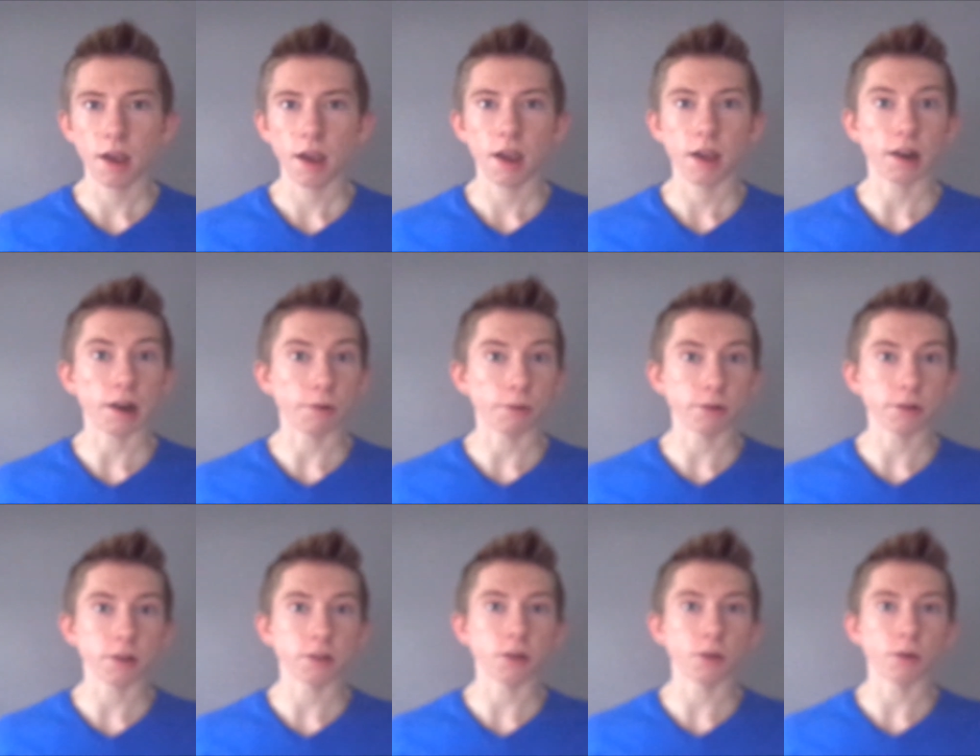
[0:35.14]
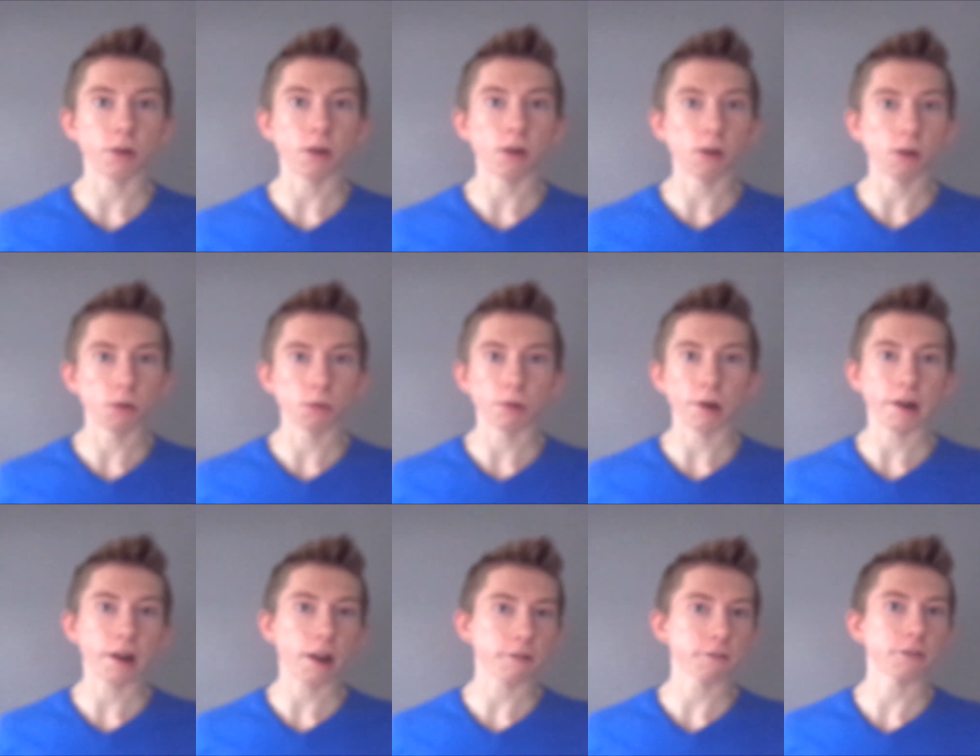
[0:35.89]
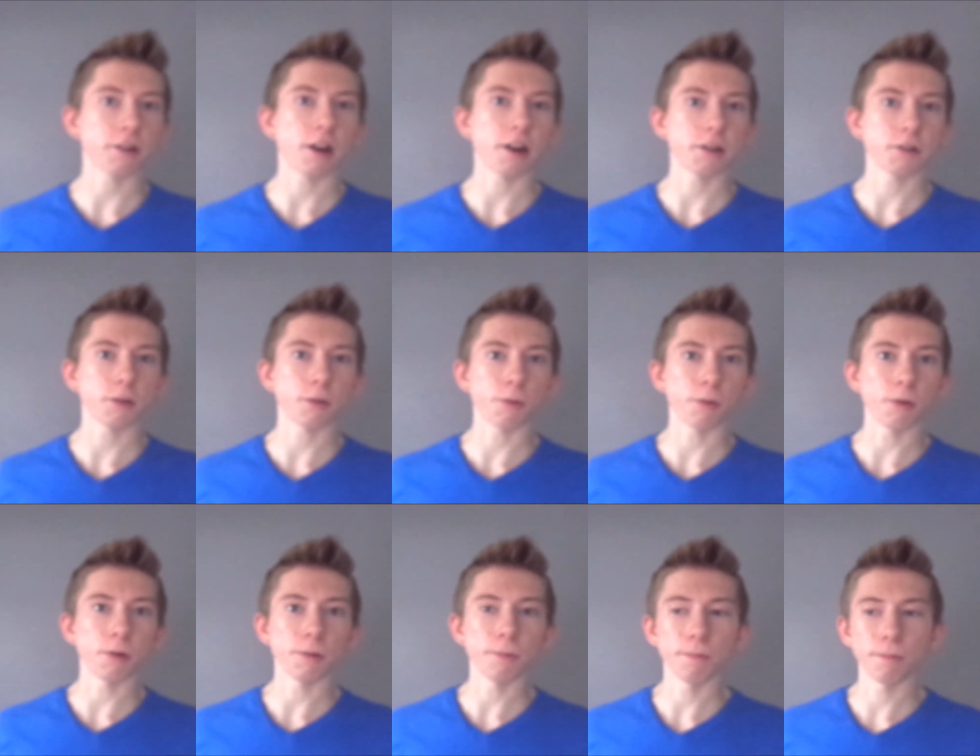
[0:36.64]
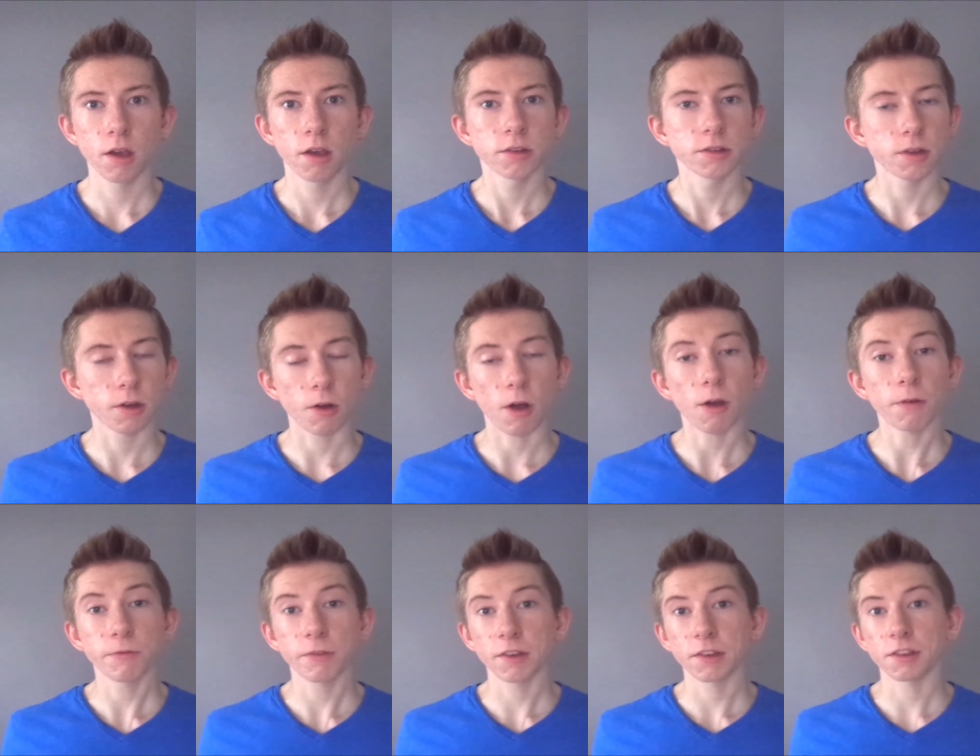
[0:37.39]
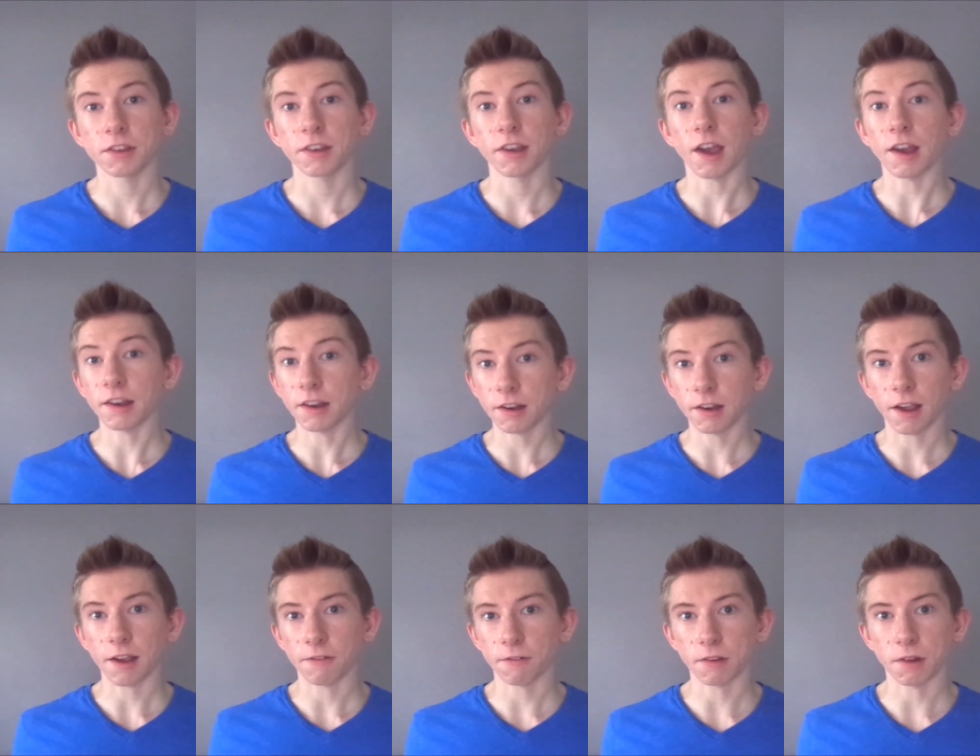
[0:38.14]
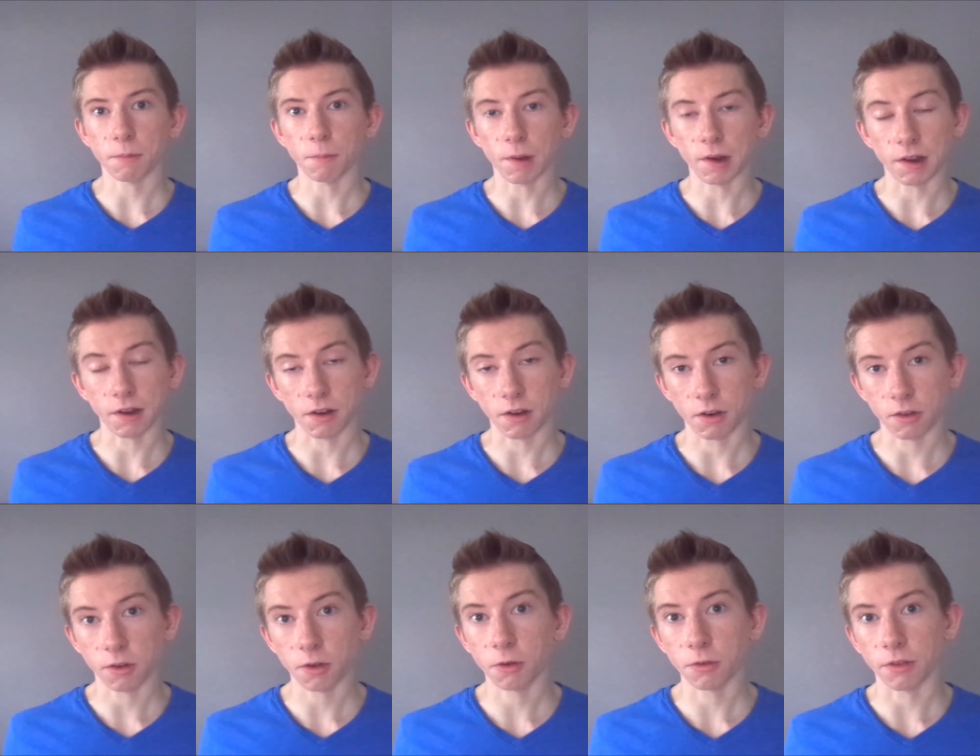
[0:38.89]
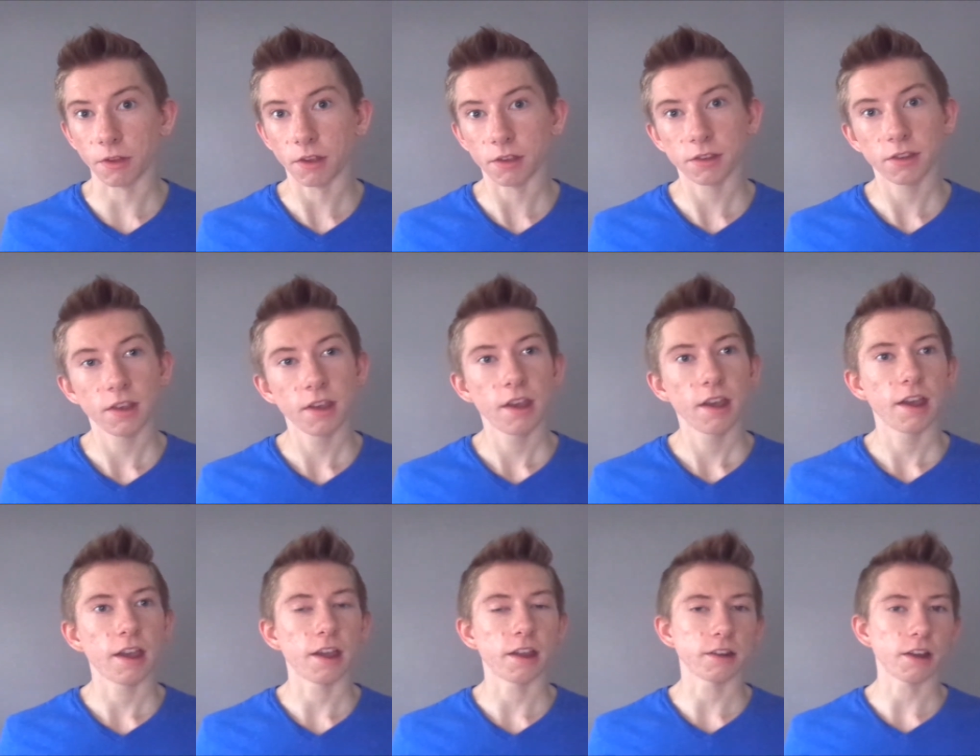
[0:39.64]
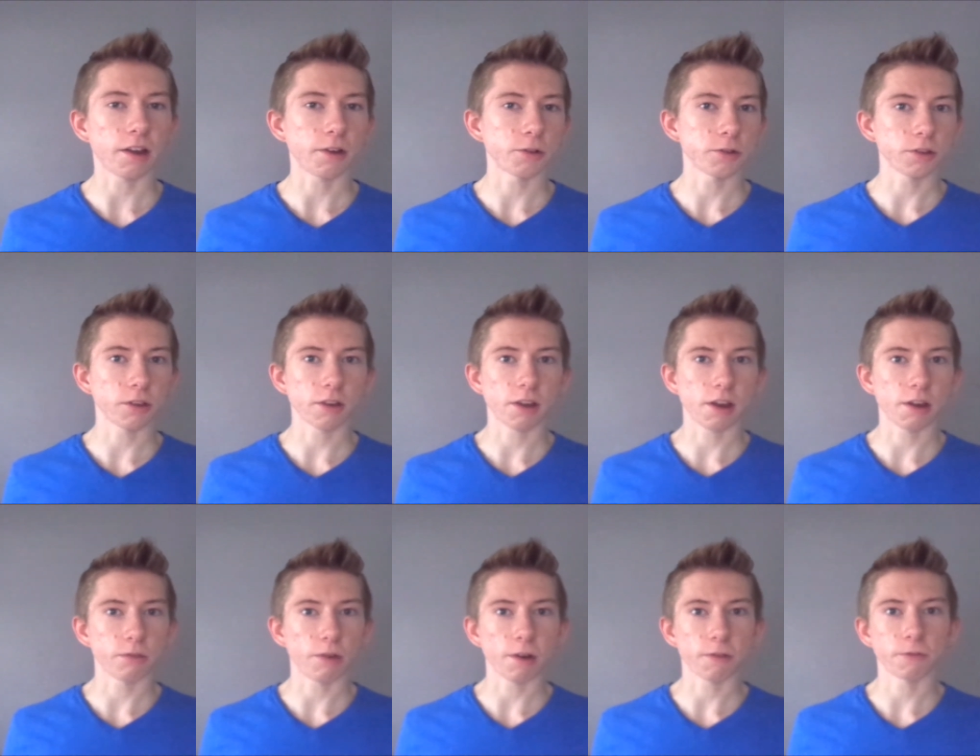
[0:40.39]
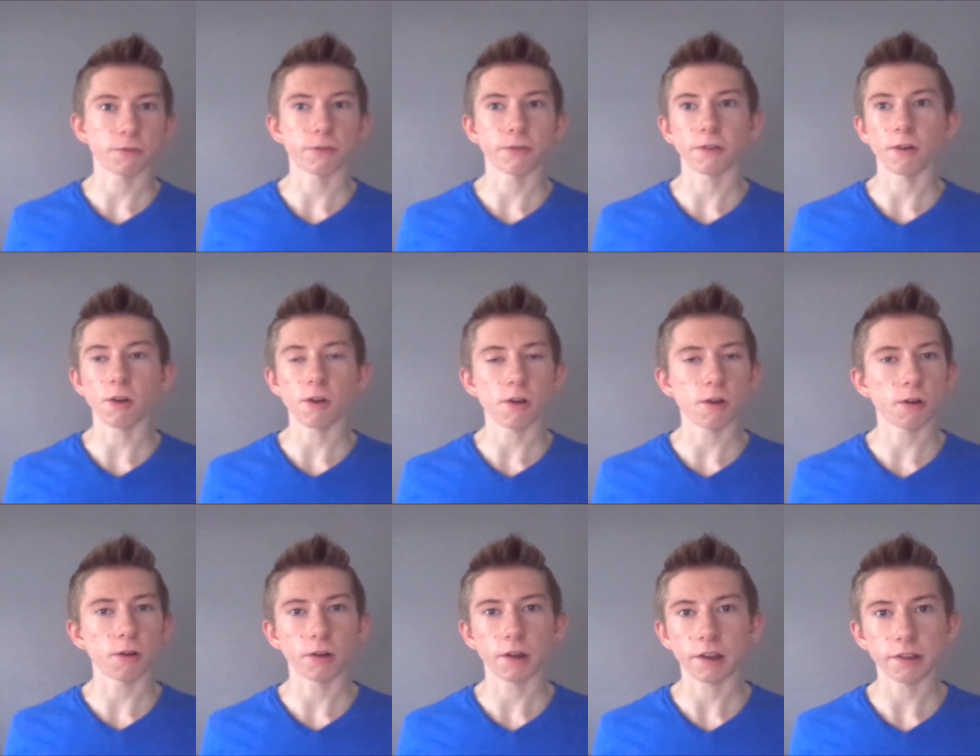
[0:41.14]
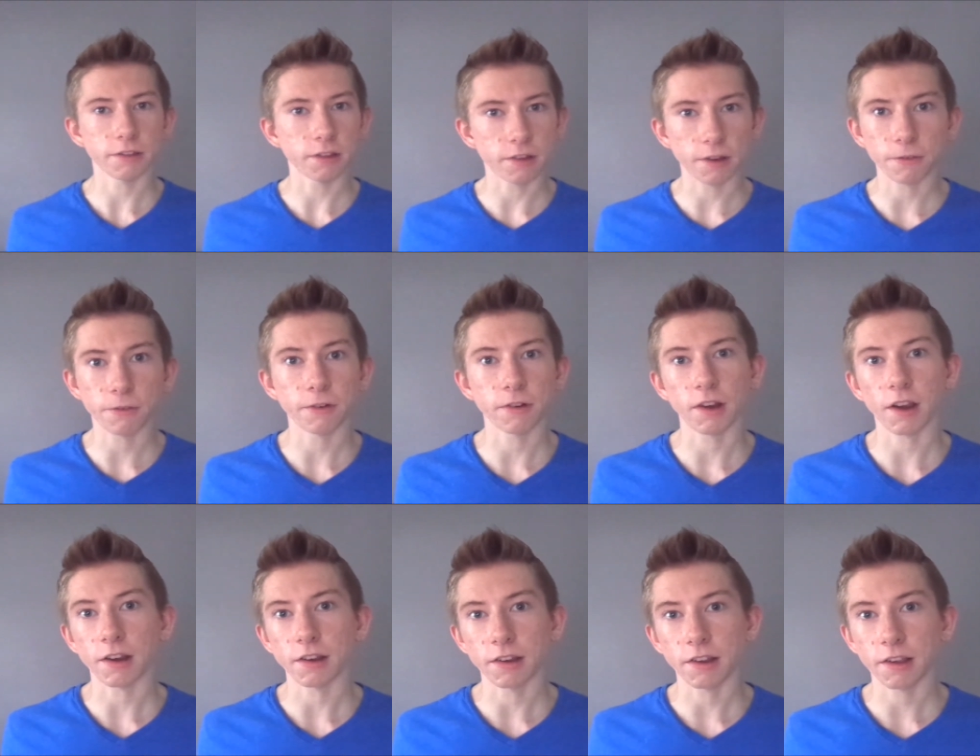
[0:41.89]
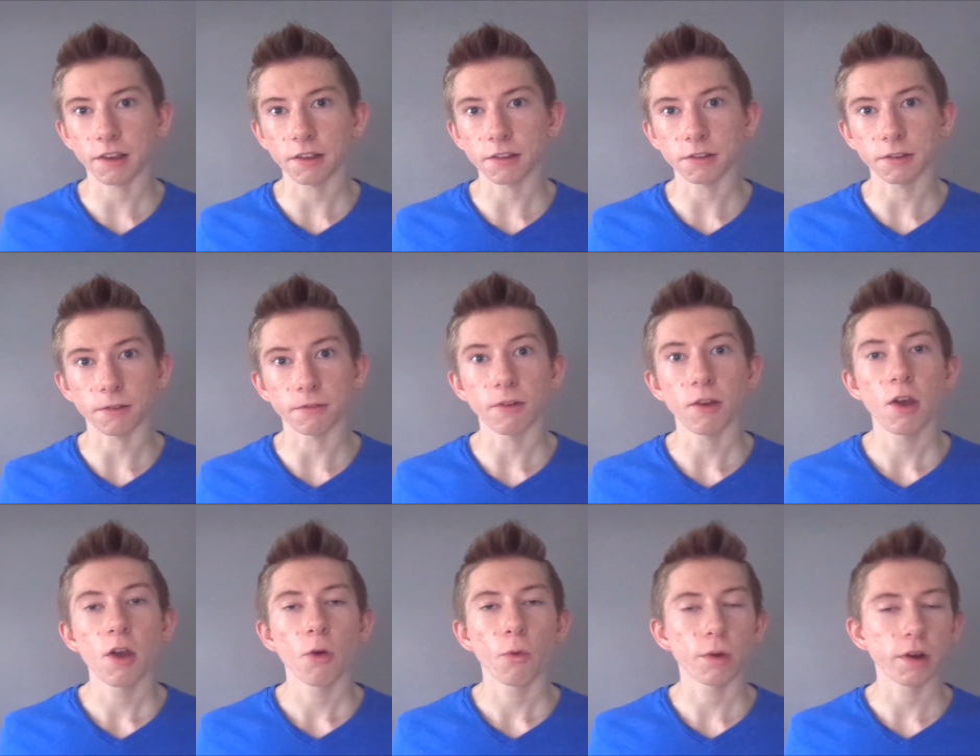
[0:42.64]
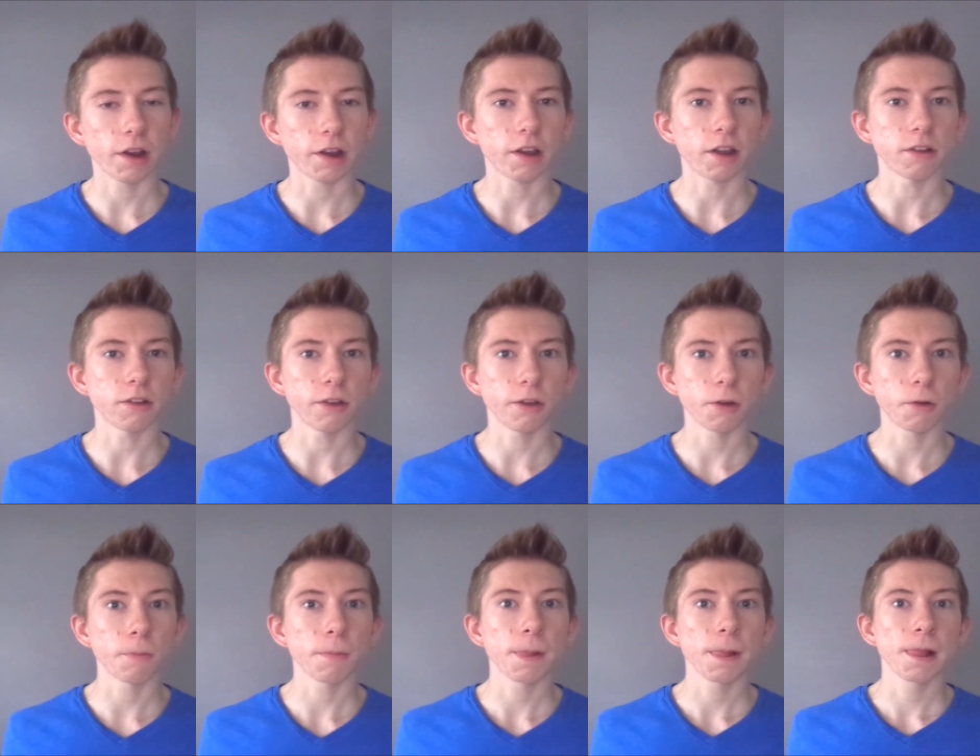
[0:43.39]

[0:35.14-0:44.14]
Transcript: and I wanted to do it all right after high school. So obviously I didn't have any money to do this, and I was looking around for all kinds of different ideas of what I could do.